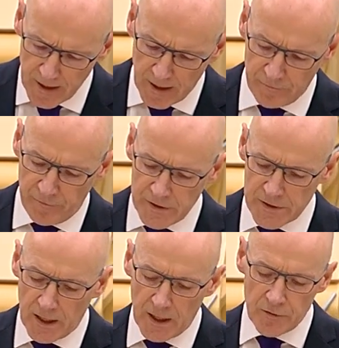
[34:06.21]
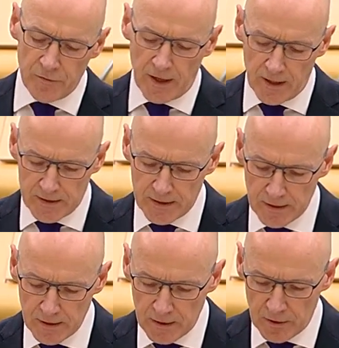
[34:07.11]
and face the hard reality
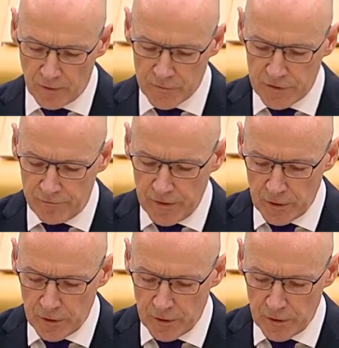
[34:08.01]
of severe